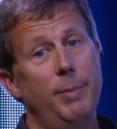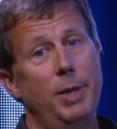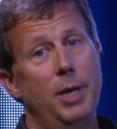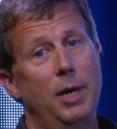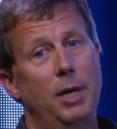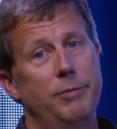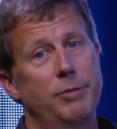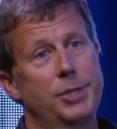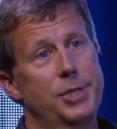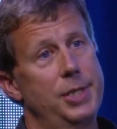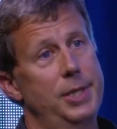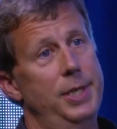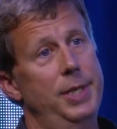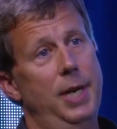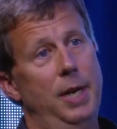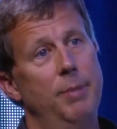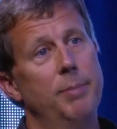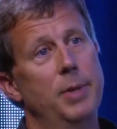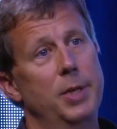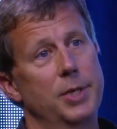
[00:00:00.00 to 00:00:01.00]
obviously the
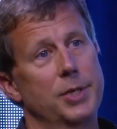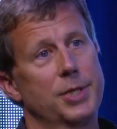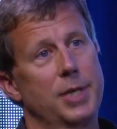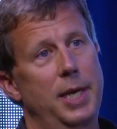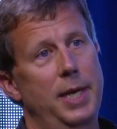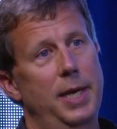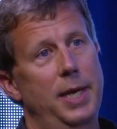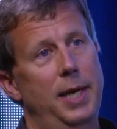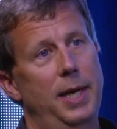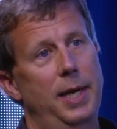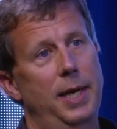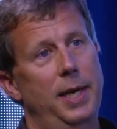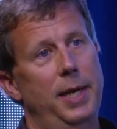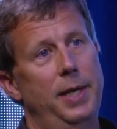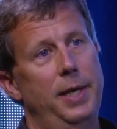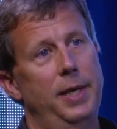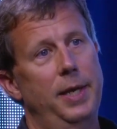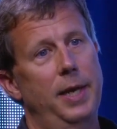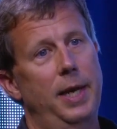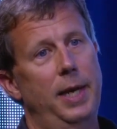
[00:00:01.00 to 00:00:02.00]
numbers.
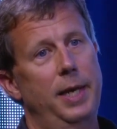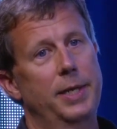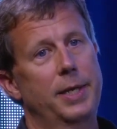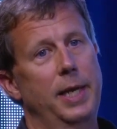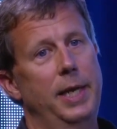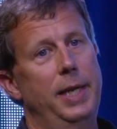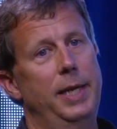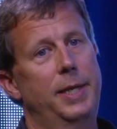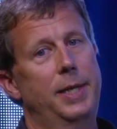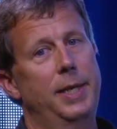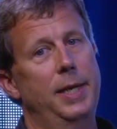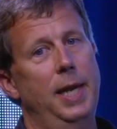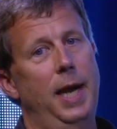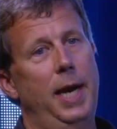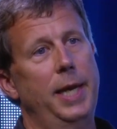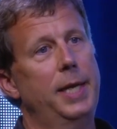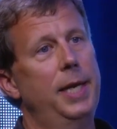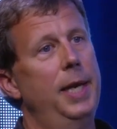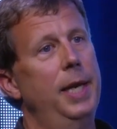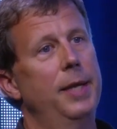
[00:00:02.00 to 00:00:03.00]
I
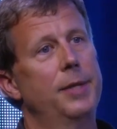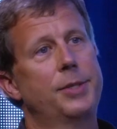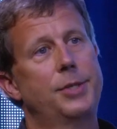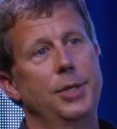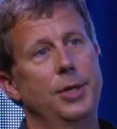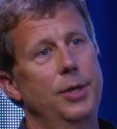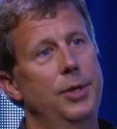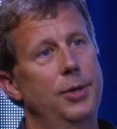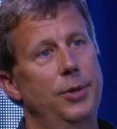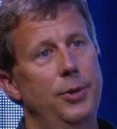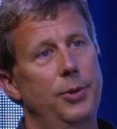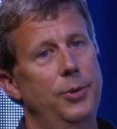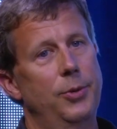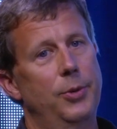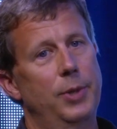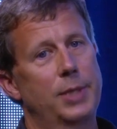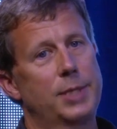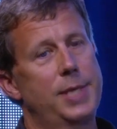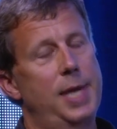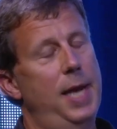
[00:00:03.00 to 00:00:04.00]
can't
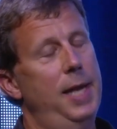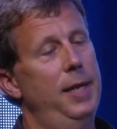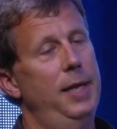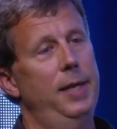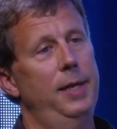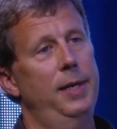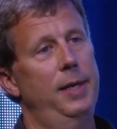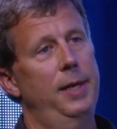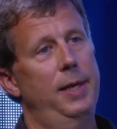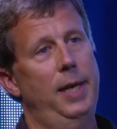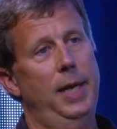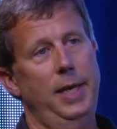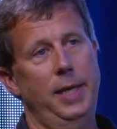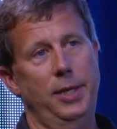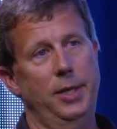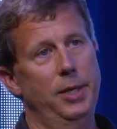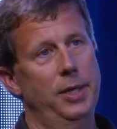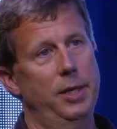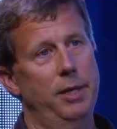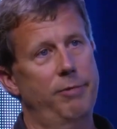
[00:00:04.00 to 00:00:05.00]
do a tenant any
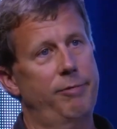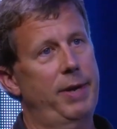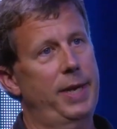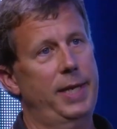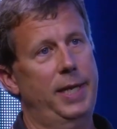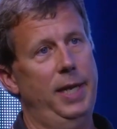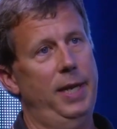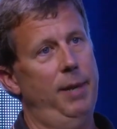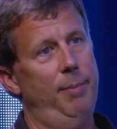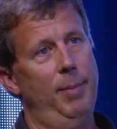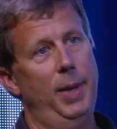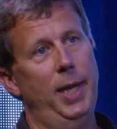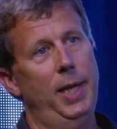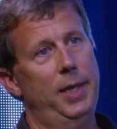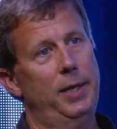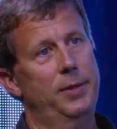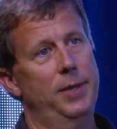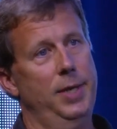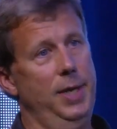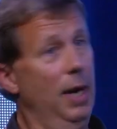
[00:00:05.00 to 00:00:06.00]
good if I can't
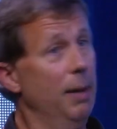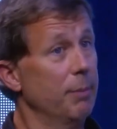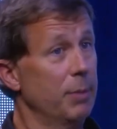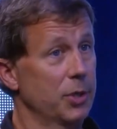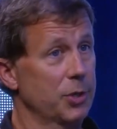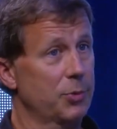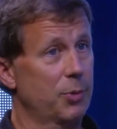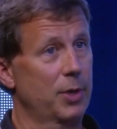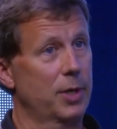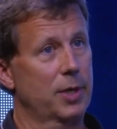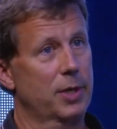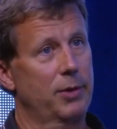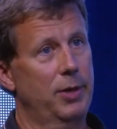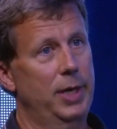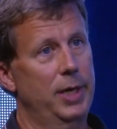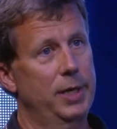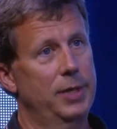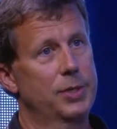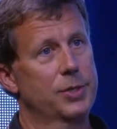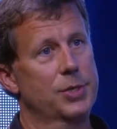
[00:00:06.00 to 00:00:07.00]
make the numbers work,
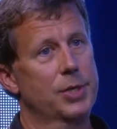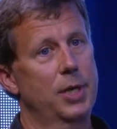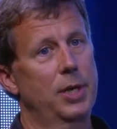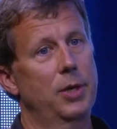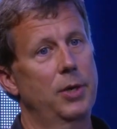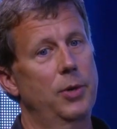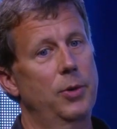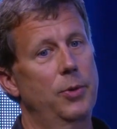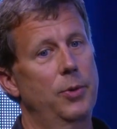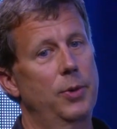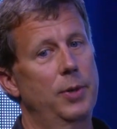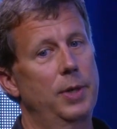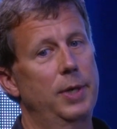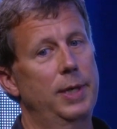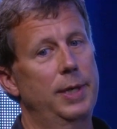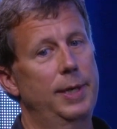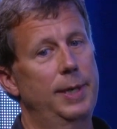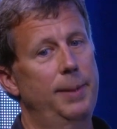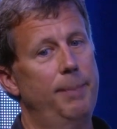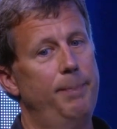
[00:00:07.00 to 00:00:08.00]
right? So,
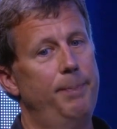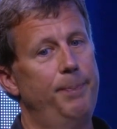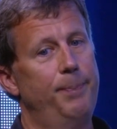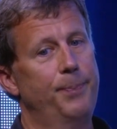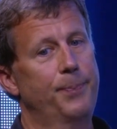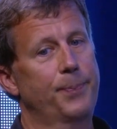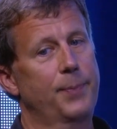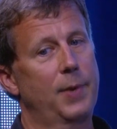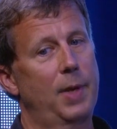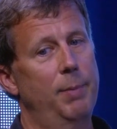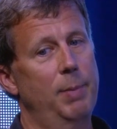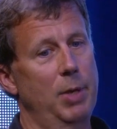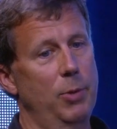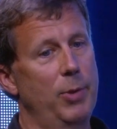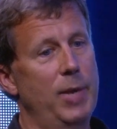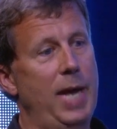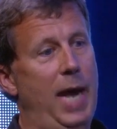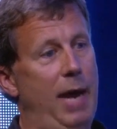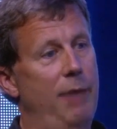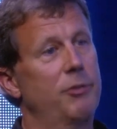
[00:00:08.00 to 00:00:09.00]

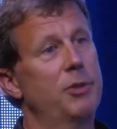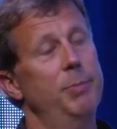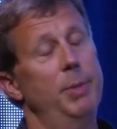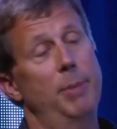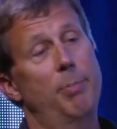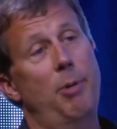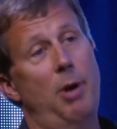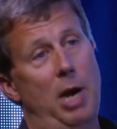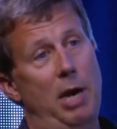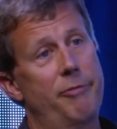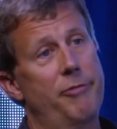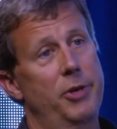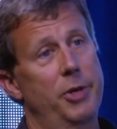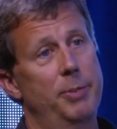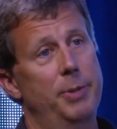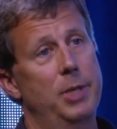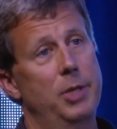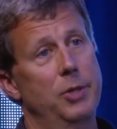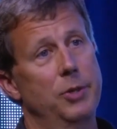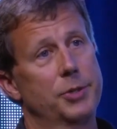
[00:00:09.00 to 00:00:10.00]
we have to be
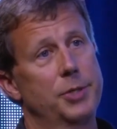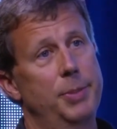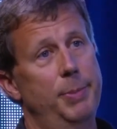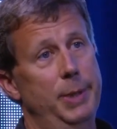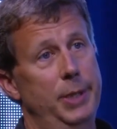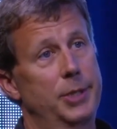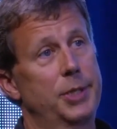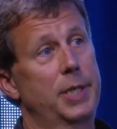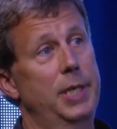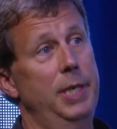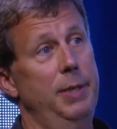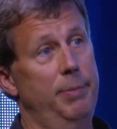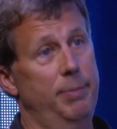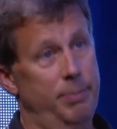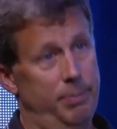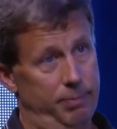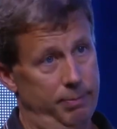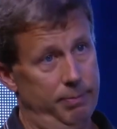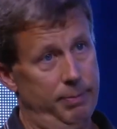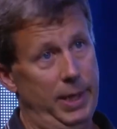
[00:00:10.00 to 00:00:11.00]
profitable to be able to keep
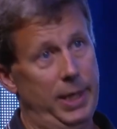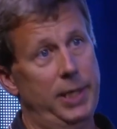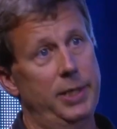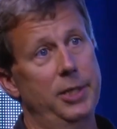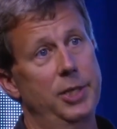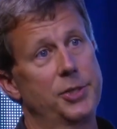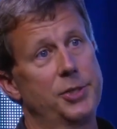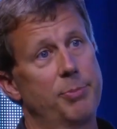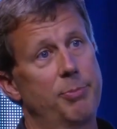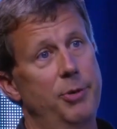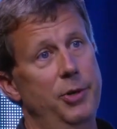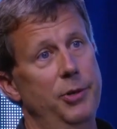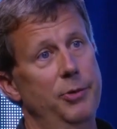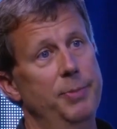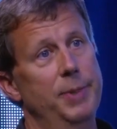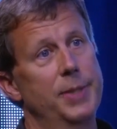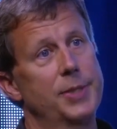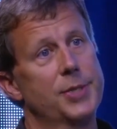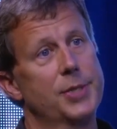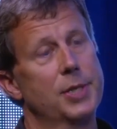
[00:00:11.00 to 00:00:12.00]
making those
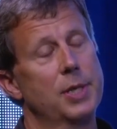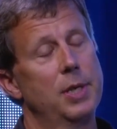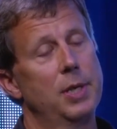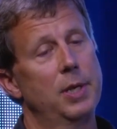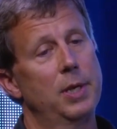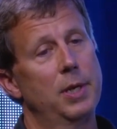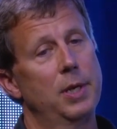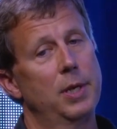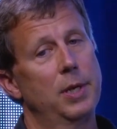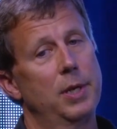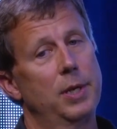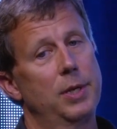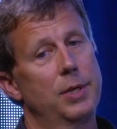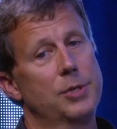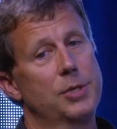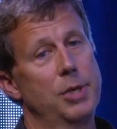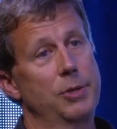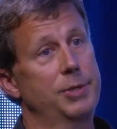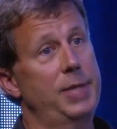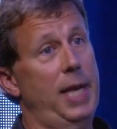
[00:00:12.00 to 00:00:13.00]
improvements
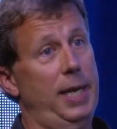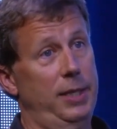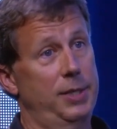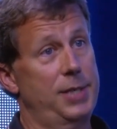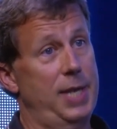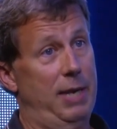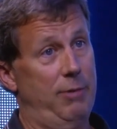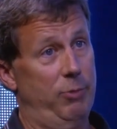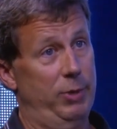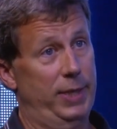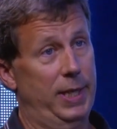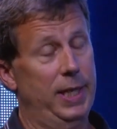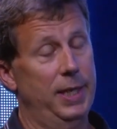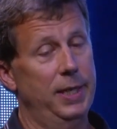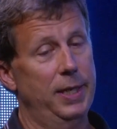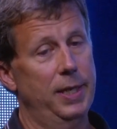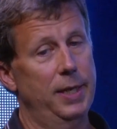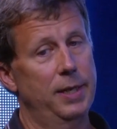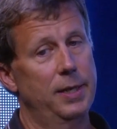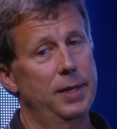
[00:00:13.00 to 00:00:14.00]
so tenants have what they
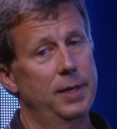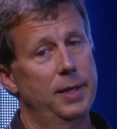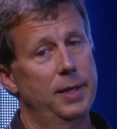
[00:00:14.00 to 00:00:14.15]
need.